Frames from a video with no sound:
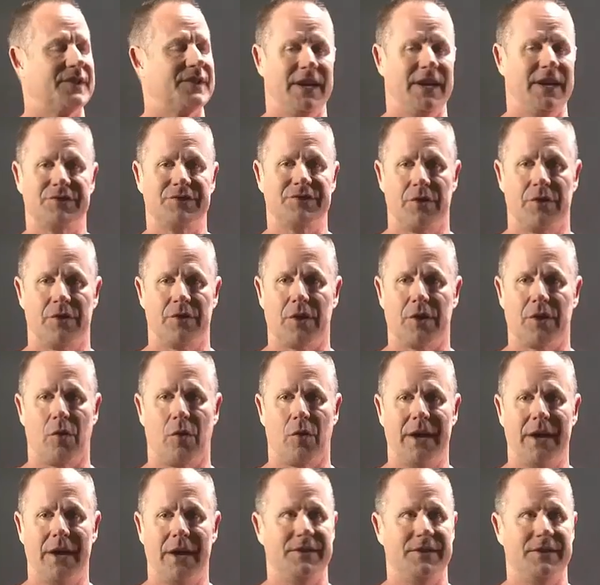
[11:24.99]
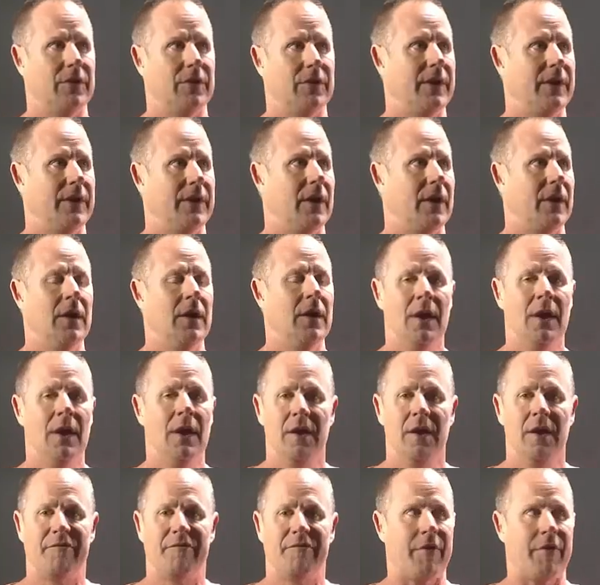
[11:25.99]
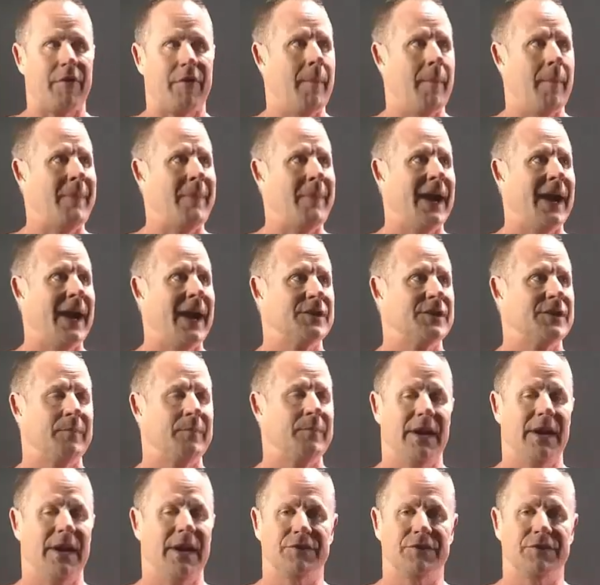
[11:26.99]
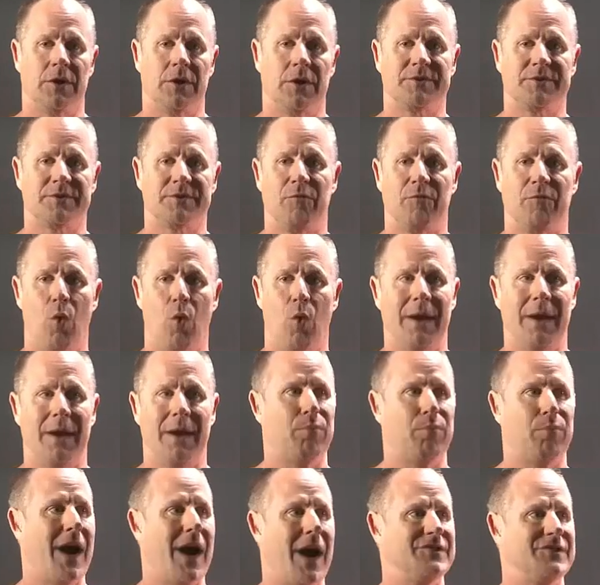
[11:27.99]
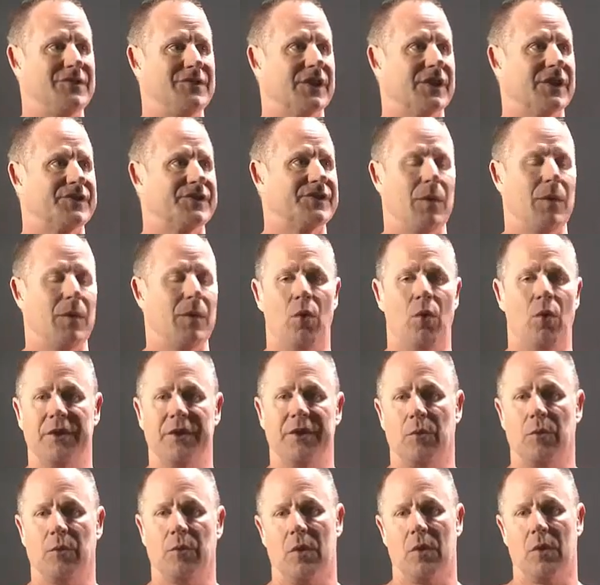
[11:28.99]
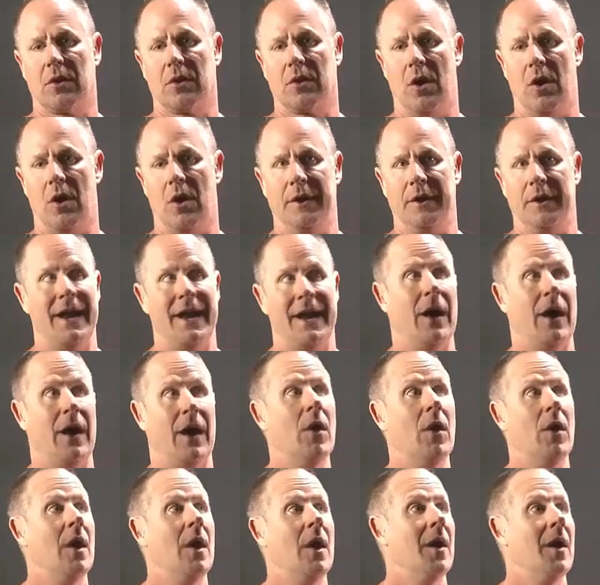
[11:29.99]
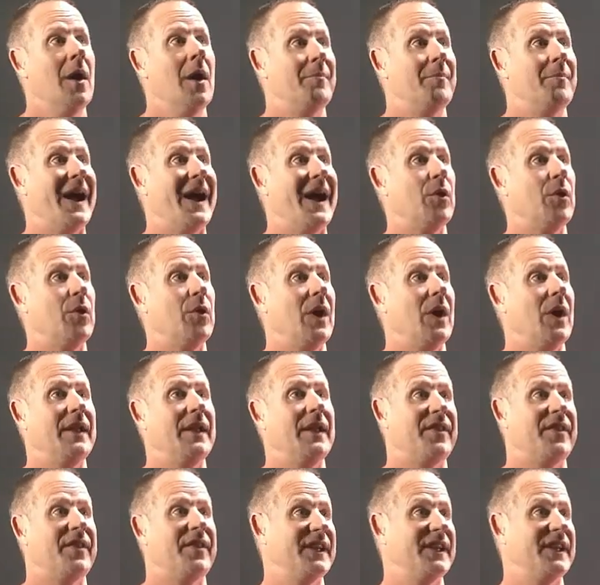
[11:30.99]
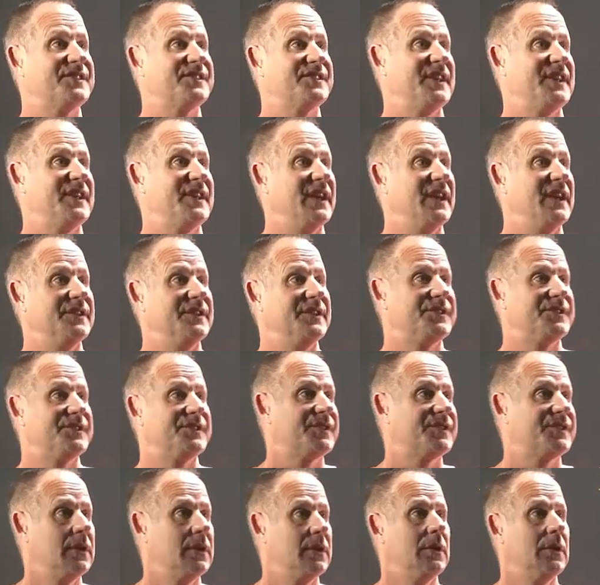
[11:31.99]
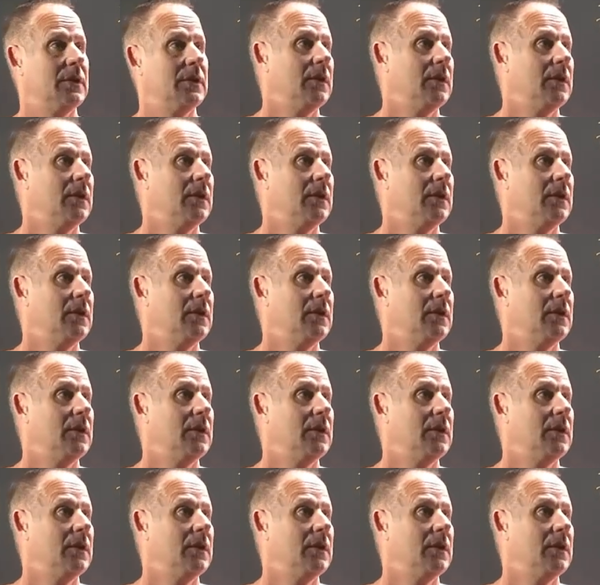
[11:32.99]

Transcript: These are the criteria from management in terms of what projects they want to work on. Now, by the way, this is